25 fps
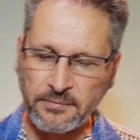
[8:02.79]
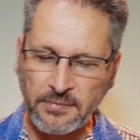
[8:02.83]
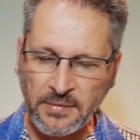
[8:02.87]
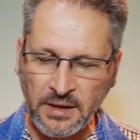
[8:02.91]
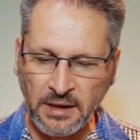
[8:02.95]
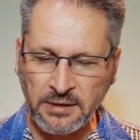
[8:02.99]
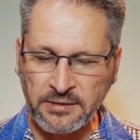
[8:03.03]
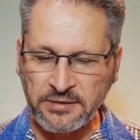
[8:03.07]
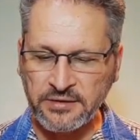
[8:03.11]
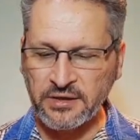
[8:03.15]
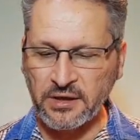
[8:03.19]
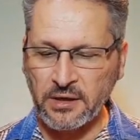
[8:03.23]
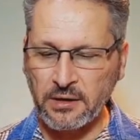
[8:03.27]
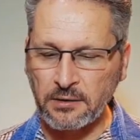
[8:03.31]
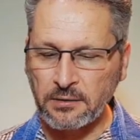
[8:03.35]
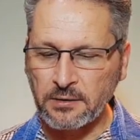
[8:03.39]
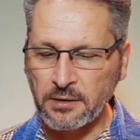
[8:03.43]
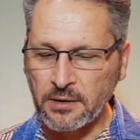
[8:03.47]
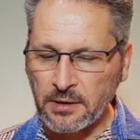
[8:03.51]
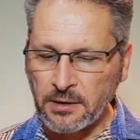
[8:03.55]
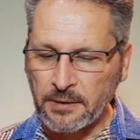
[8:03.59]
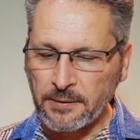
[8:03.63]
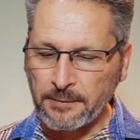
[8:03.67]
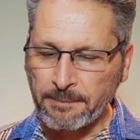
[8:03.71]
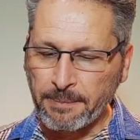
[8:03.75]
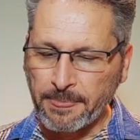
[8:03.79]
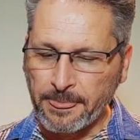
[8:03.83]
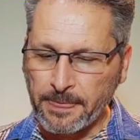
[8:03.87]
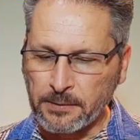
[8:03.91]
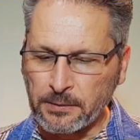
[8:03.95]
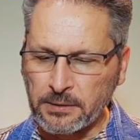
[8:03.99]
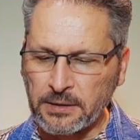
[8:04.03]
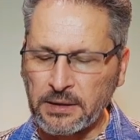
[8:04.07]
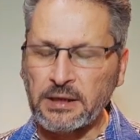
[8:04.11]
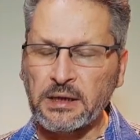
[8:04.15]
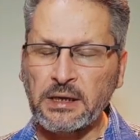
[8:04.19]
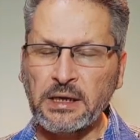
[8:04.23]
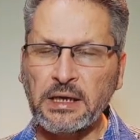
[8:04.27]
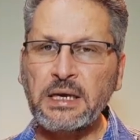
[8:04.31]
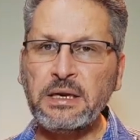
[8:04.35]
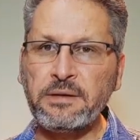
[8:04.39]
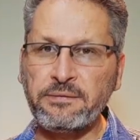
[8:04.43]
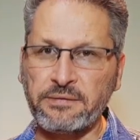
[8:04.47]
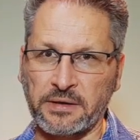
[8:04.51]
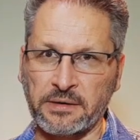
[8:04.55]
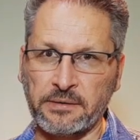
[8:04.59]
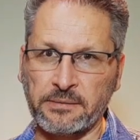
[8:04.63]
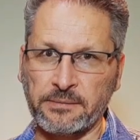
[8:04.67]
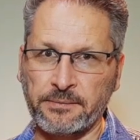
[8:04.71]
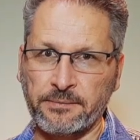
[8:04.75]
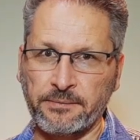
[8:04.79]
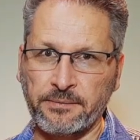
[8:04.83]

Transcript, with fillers: And so, even